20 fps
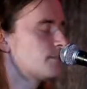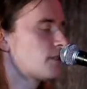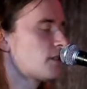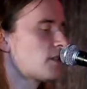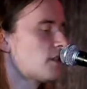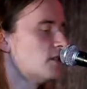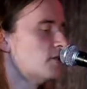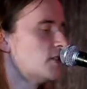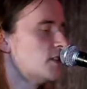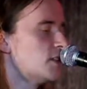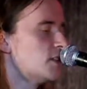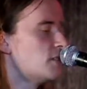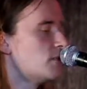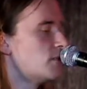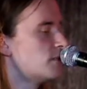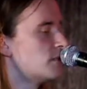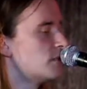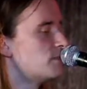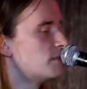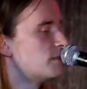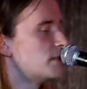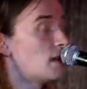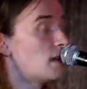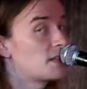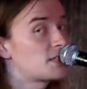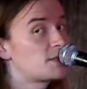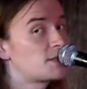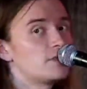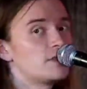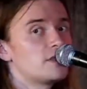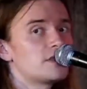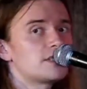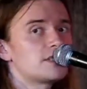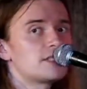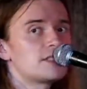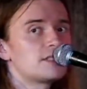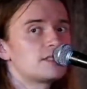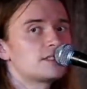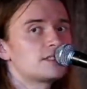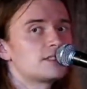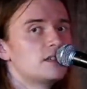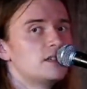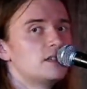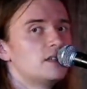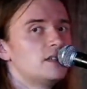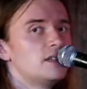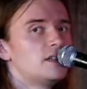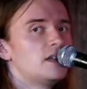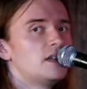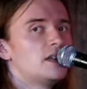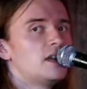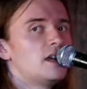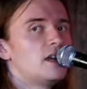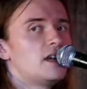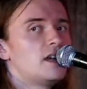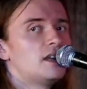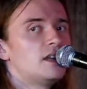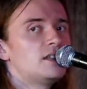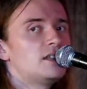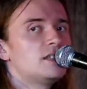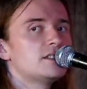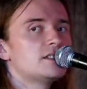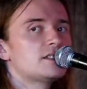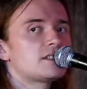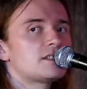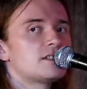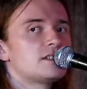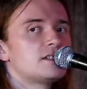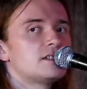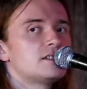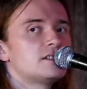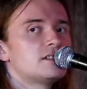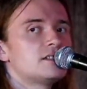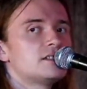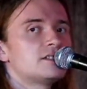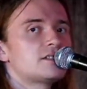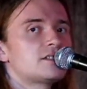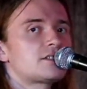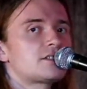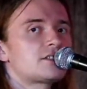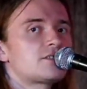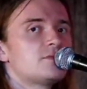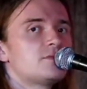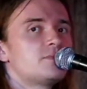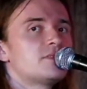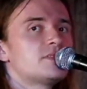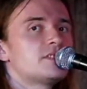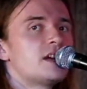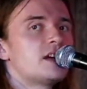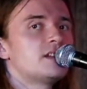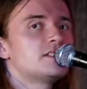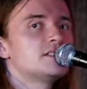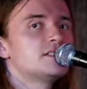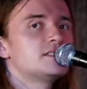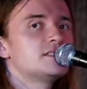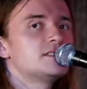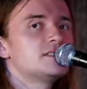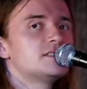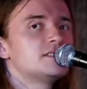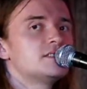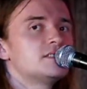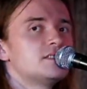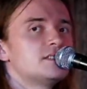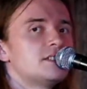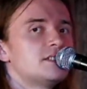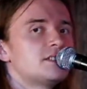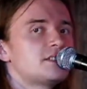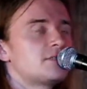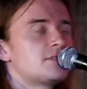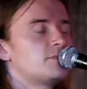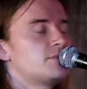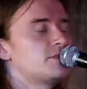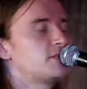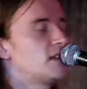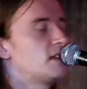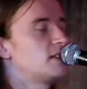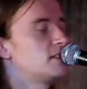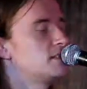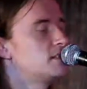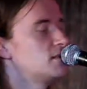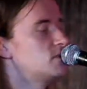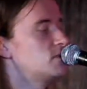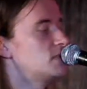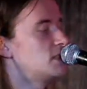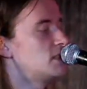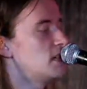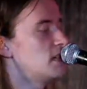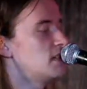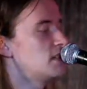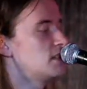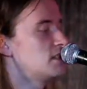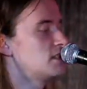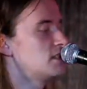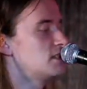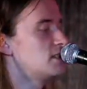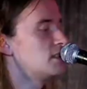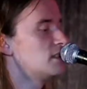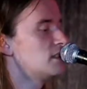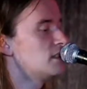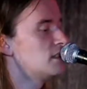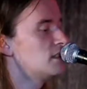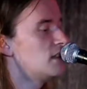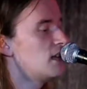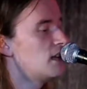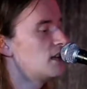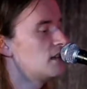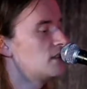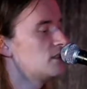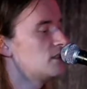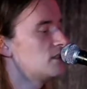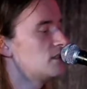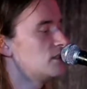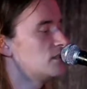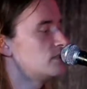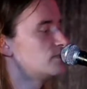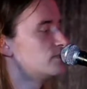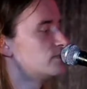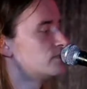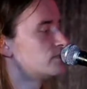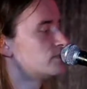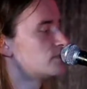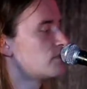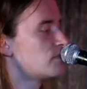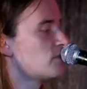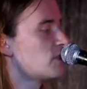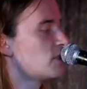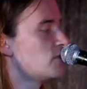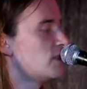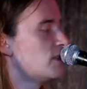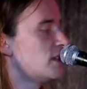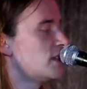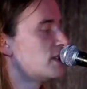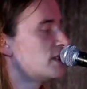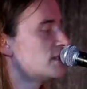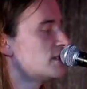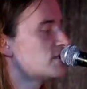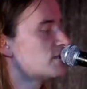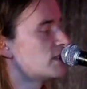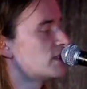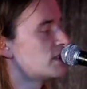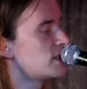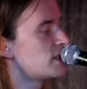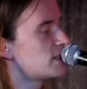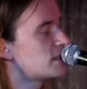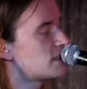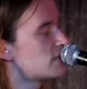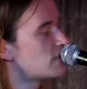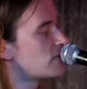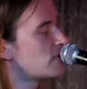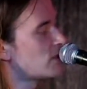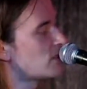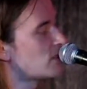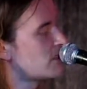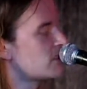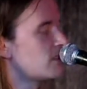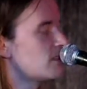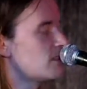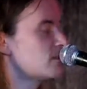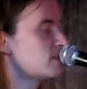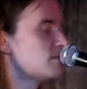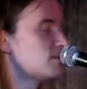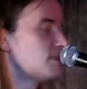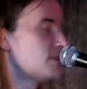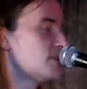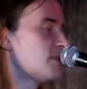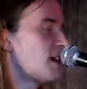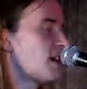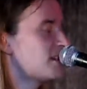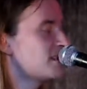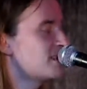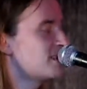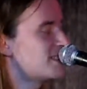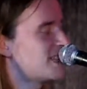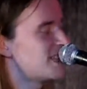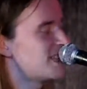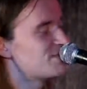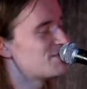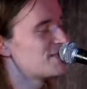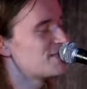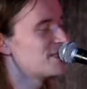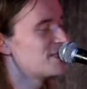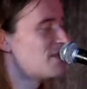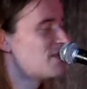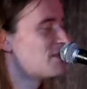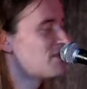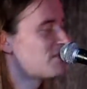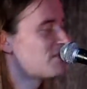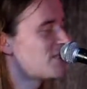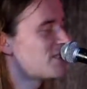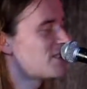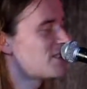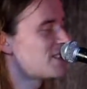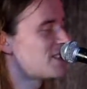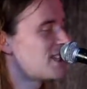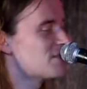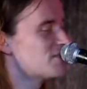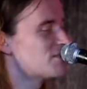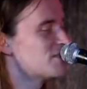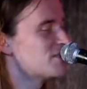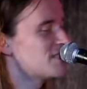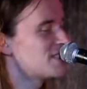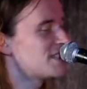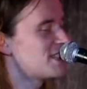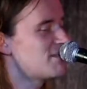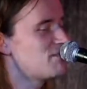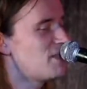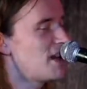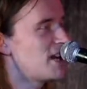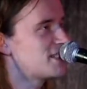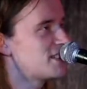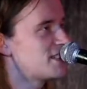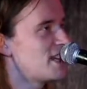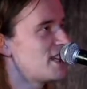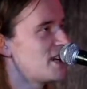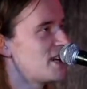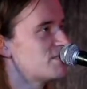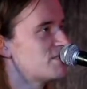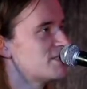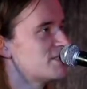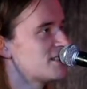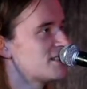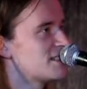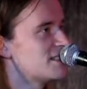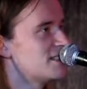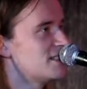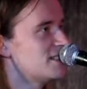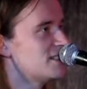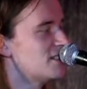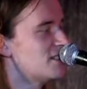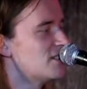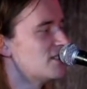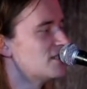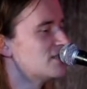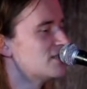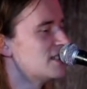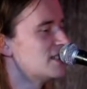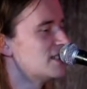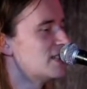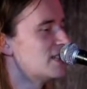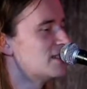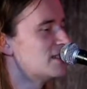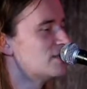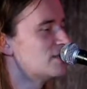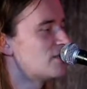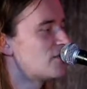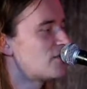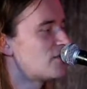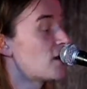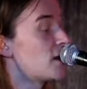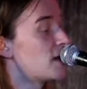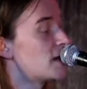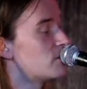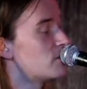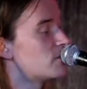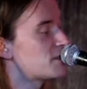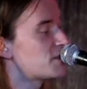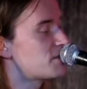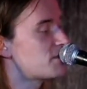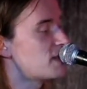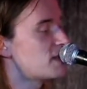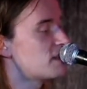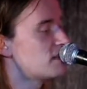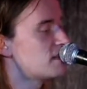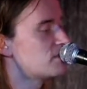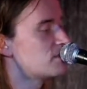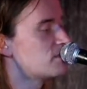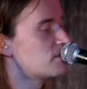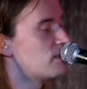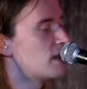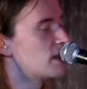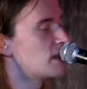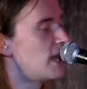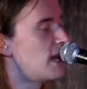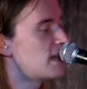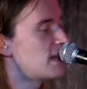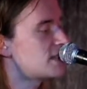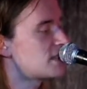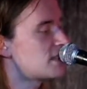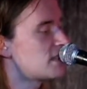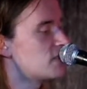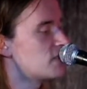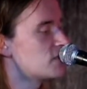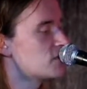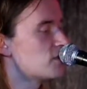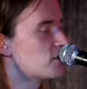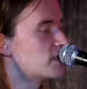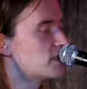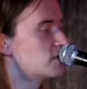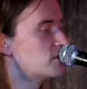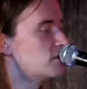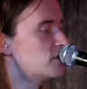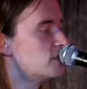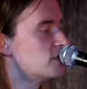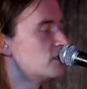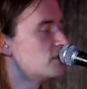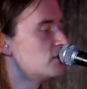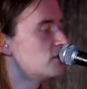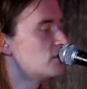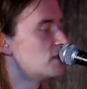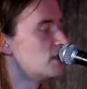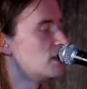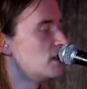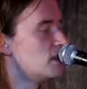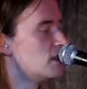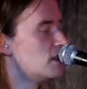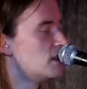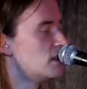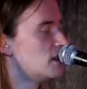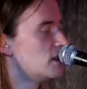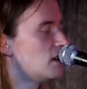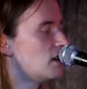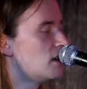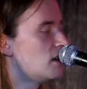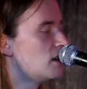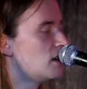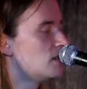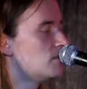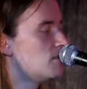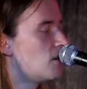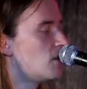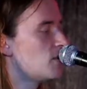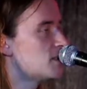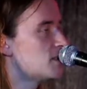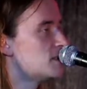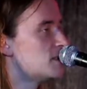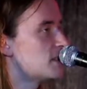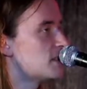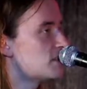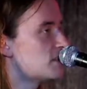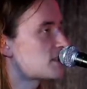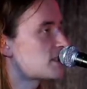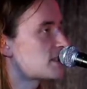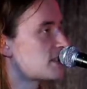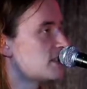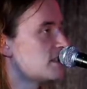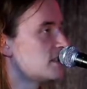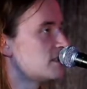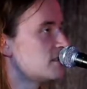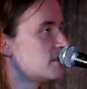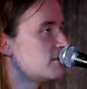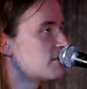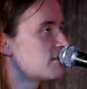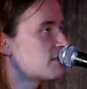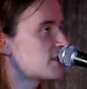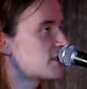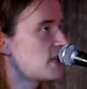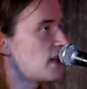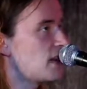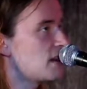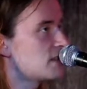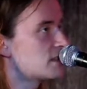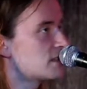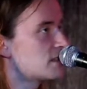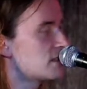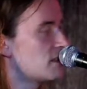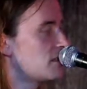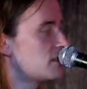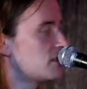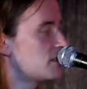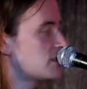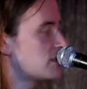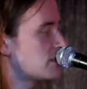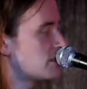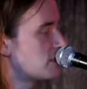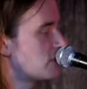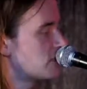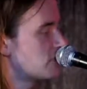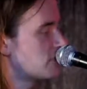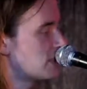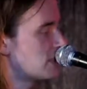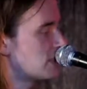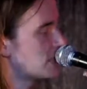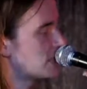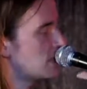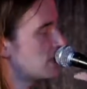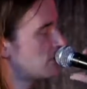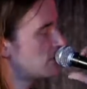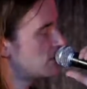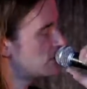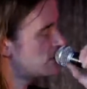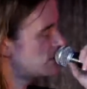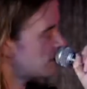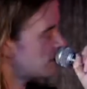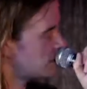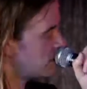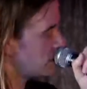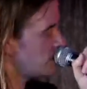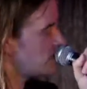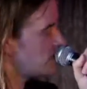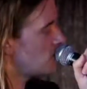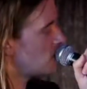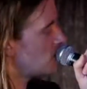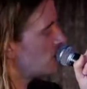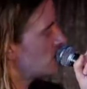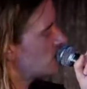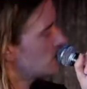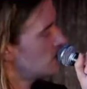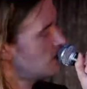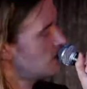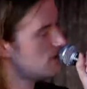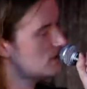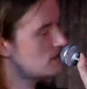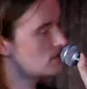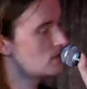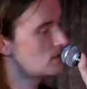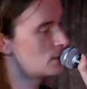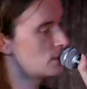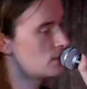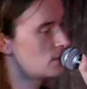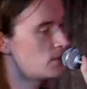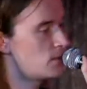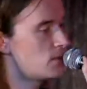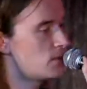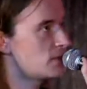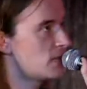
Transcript: video under Beatnox Productions, and he's super talented. He's super talented with that, and when he's in front of the or in back of the camera and I'm in front of the camera, it's like magic happens, you know. And then the frame, which my last self-directed video. All the dinner scene shots that you see in that music video, or like I put that